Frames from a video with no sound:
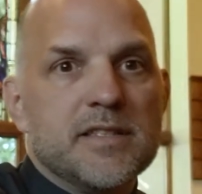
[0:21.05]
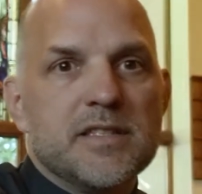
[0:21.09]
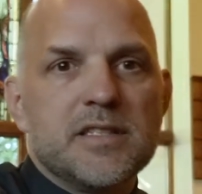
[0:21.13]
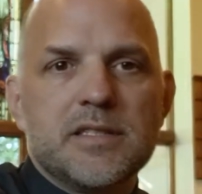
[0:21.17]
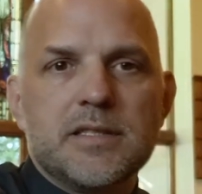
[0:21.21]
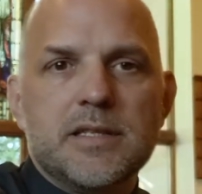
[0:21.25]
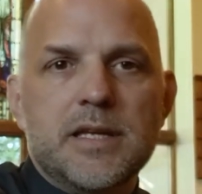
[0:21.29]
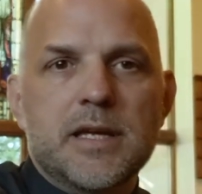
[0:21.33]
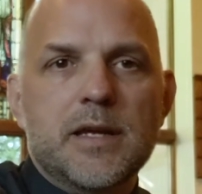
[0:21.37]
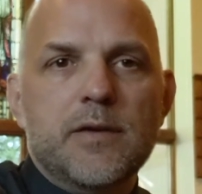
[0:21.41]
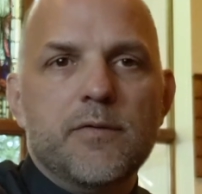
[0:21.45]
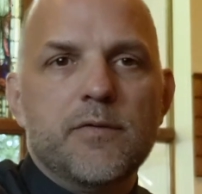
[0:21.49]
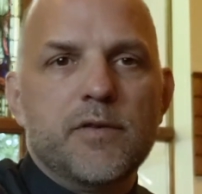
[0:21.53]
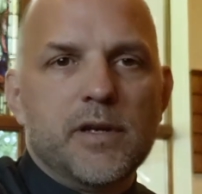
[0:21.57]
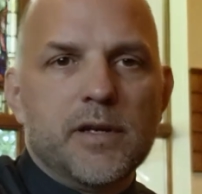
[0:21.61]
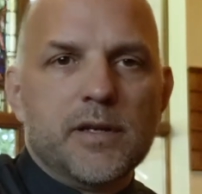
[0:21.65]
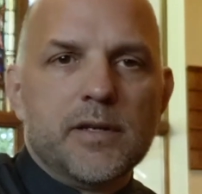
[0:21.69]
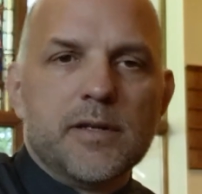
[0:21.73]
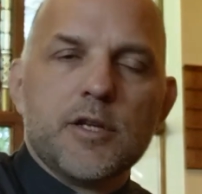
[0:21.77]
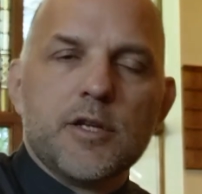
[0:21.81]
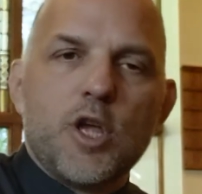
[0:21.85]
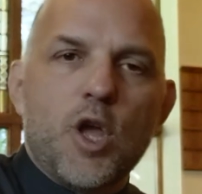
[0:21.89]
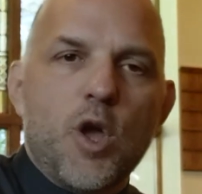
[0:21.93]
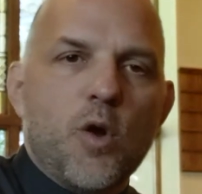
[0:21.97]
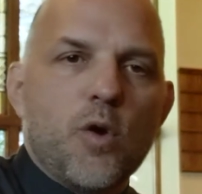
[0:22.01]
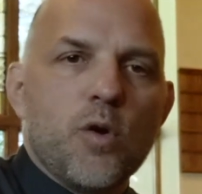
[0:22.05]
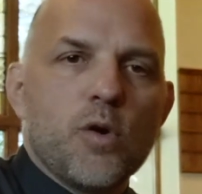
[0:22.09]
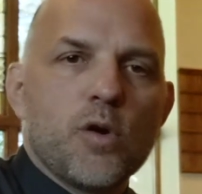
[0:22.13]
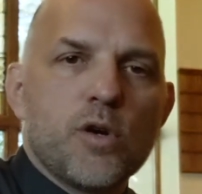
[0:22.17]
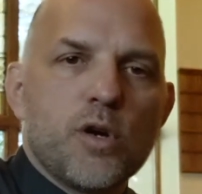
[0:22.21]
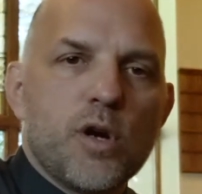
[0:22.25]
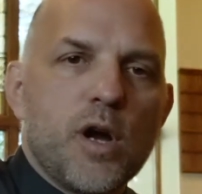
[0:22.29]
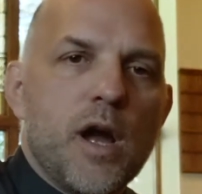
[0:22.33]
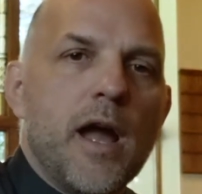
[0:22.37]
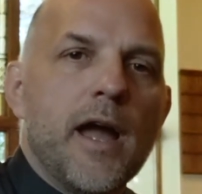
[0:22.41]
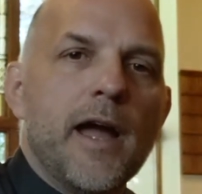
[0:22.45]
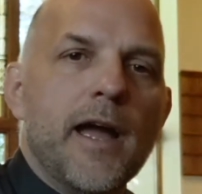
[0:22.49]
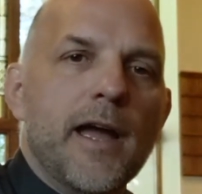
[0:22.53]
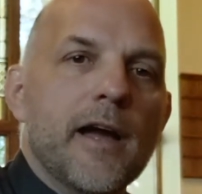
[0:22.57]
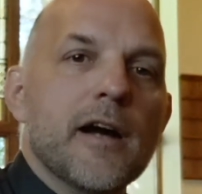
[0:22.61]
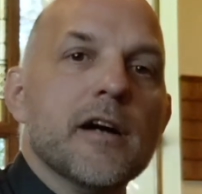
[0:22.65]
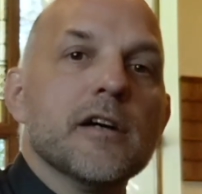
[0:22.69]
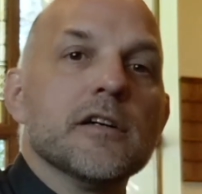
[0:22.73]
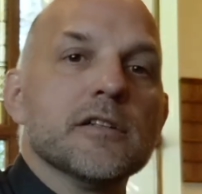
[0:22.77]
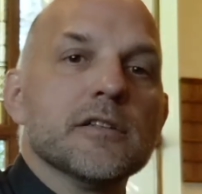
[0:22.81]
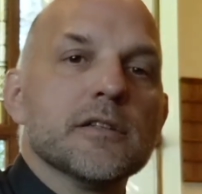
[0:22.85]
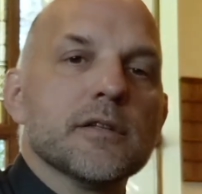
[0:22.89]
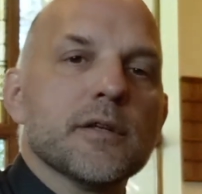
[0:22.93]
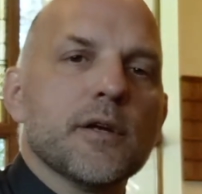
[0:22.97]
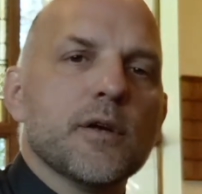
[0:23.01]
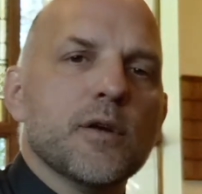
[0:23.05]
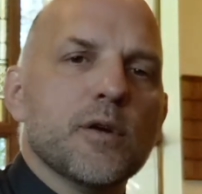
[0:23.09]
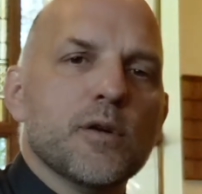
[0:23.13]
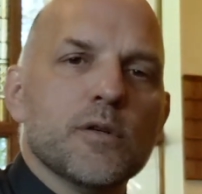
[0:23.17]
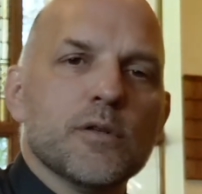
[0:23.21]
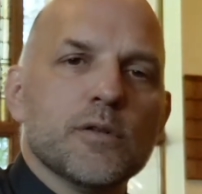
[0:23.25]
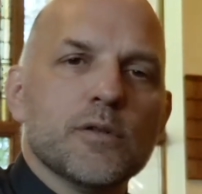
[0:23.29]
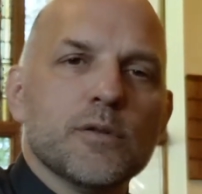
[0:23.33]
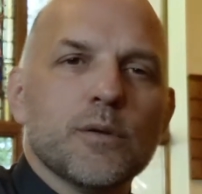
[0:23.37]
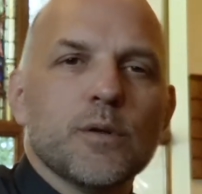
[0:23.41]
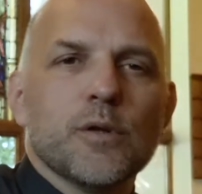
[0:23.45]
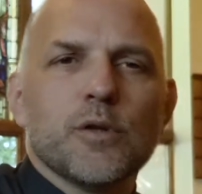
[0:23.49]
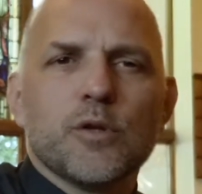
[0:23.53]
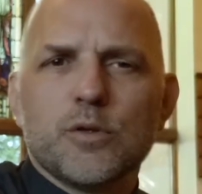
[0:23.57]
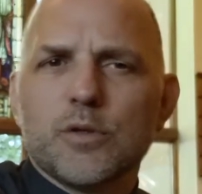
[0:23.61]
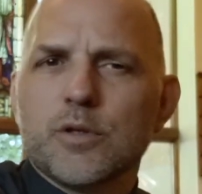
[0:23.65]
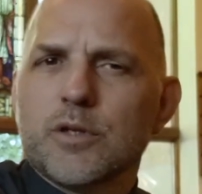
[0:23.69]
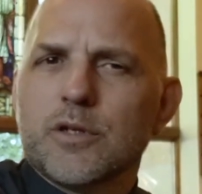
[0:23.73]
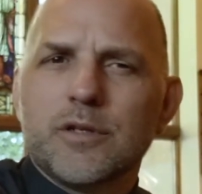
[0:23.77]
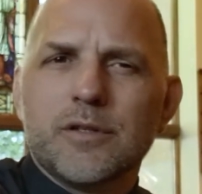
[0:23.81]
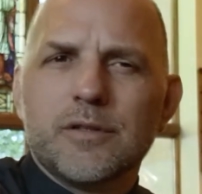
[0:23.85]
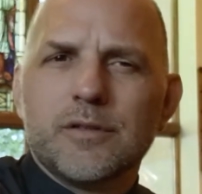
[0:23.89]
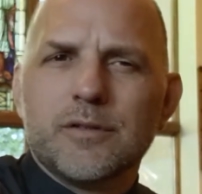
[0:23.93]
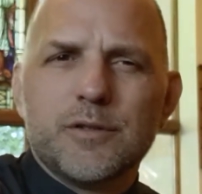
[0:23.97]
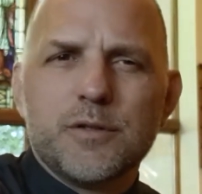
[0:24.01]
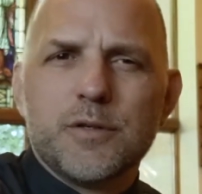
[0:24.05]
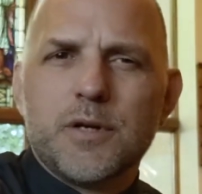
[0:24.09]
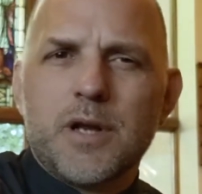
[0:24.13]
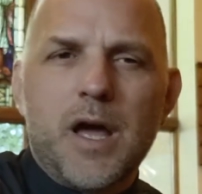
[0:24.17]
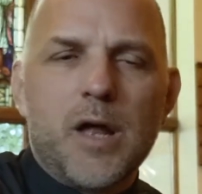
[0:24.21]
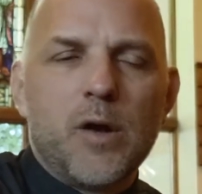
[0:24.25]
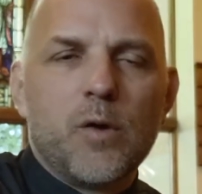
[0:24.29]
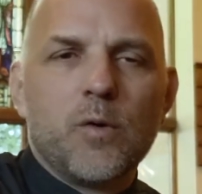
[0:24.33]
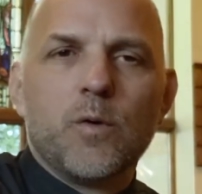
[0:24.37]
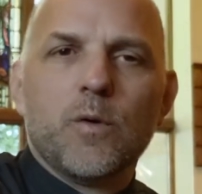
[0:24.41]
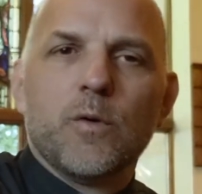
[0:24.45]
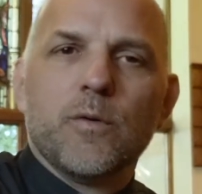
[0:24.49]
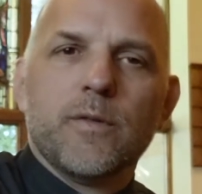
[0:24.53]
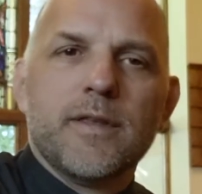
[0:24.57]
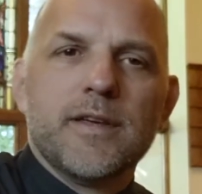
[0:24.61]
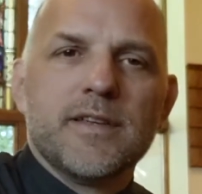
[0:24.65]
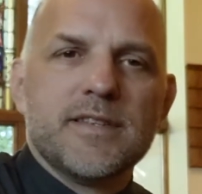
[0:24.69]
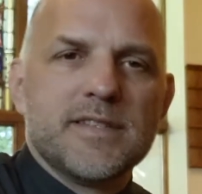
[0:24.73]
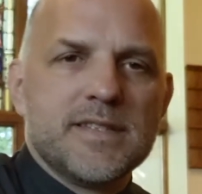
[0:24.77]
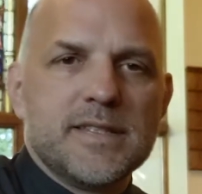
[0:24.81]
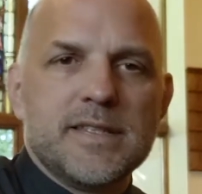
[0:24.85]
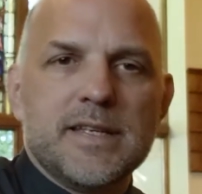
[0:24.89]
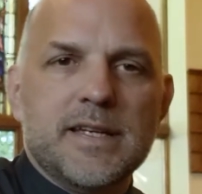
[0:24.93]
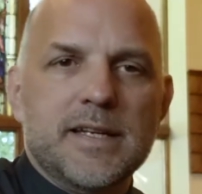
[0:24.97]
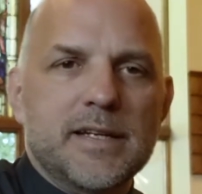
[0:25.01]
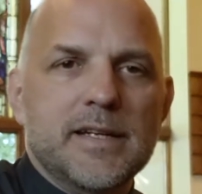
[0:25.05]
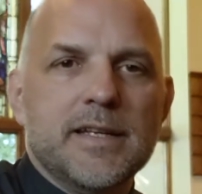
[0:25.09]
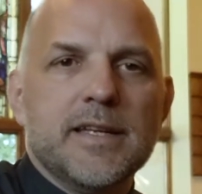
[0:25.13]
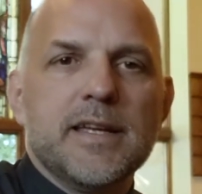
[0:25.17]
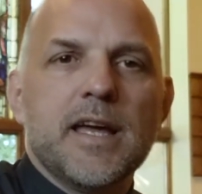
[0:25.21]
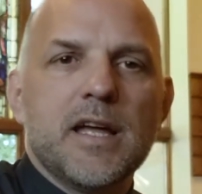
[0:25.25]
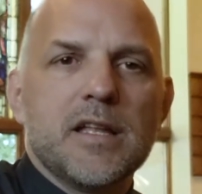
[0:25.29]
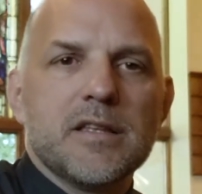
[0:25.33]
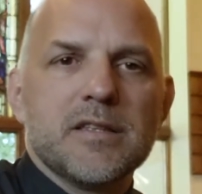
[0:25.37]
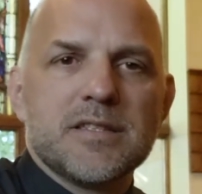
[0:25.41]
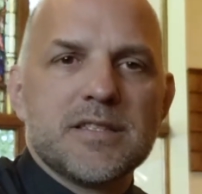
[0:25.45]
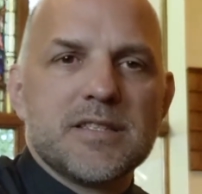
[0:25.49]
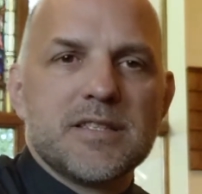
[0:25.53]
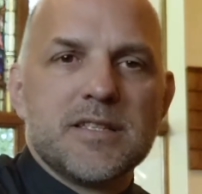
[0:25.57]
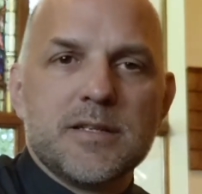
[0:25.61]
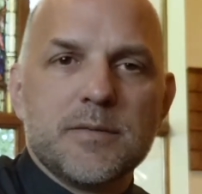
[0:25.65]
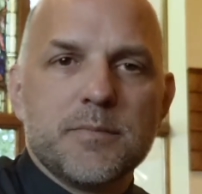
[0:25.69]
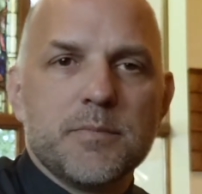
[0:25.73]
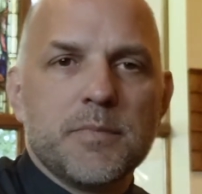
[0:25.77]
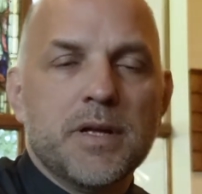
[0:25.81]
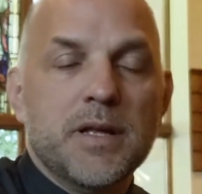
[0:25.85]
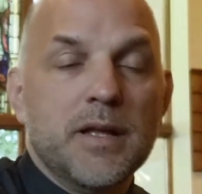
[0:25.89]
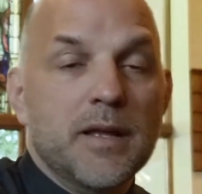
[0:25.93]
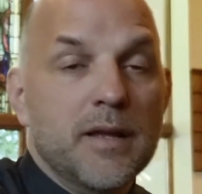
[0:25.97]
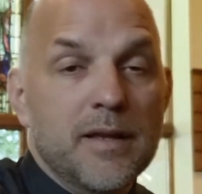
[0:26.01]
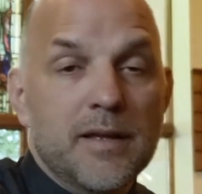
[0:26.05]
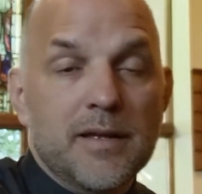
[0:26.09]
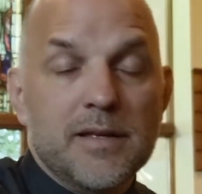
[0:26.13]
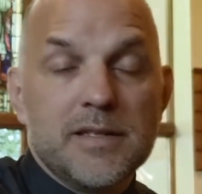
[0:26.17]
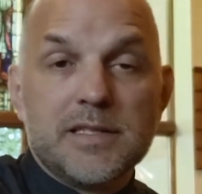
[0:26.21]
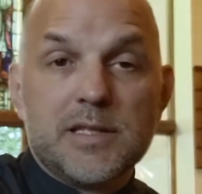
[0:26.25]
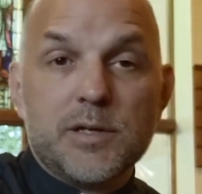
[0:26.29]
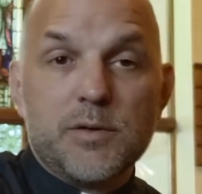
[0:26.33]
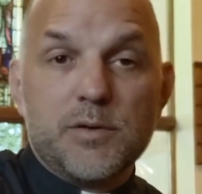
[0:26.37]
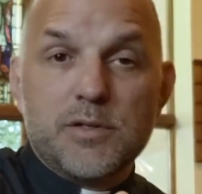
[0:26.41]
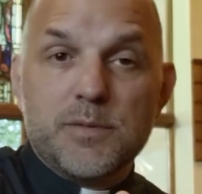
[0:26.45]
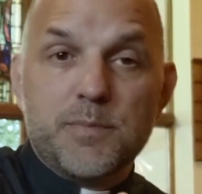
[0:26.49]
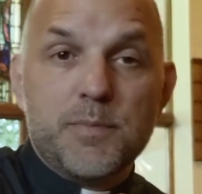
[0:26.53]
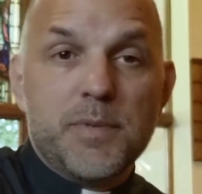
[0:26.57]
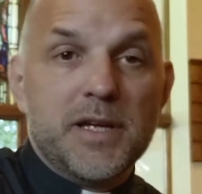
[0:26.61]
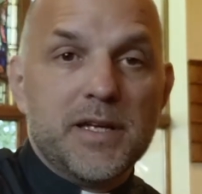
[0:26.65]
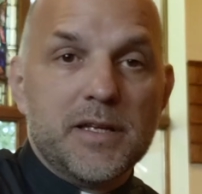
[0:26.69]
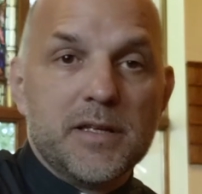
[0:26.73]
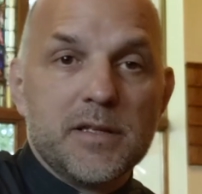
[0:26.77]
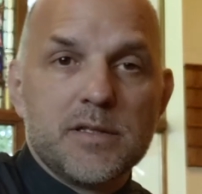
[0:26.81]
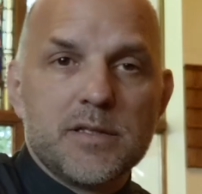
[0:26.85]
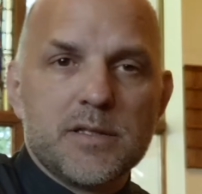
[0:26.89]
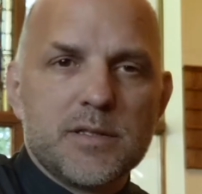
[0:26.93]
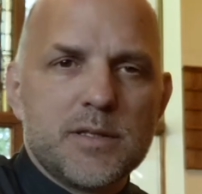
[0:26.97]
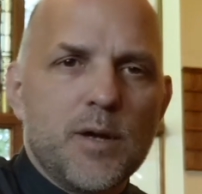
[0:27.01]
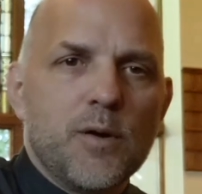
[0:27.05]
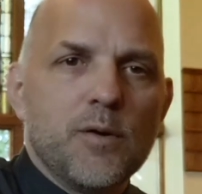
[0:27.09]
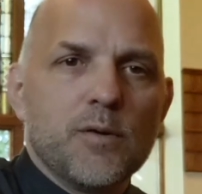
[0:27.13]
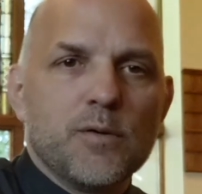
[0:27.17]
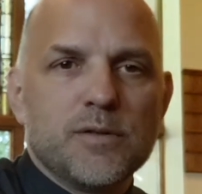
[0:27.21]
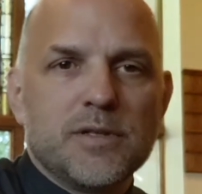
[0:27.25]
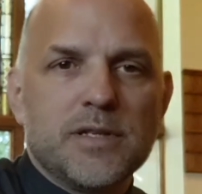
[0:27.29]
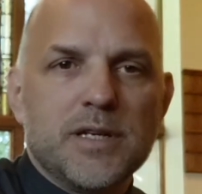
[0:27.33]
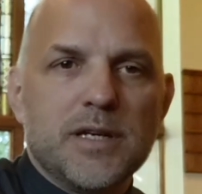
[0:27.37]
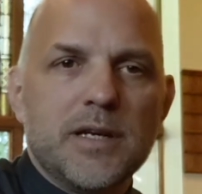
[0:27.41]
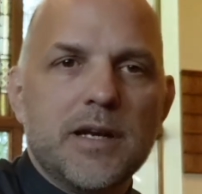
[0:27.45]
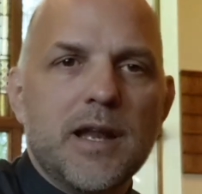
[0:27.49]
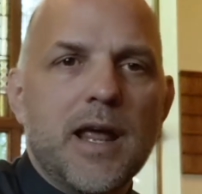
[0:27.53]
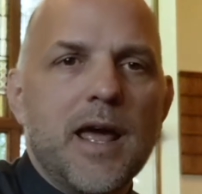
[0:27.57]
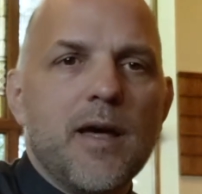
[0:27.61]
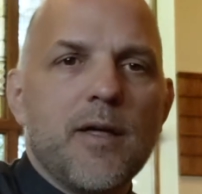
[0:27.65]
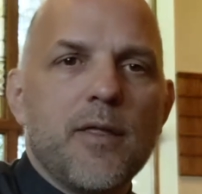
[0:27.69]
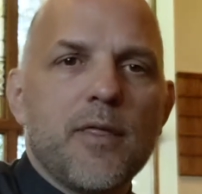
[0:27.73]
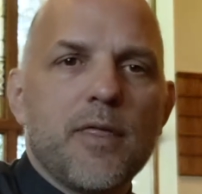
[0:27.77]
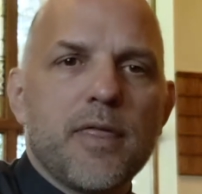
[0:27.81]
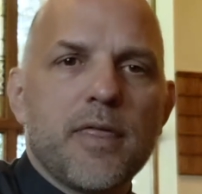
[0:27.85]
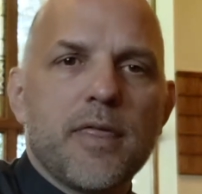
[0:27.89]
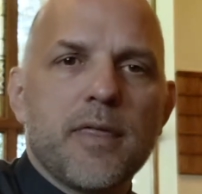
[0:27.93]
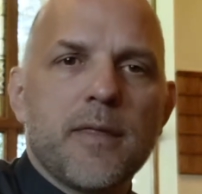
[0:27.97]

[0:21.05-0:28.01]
Stephen, cry out, Lord, do not hold this sin against him, as he was being stoned to death.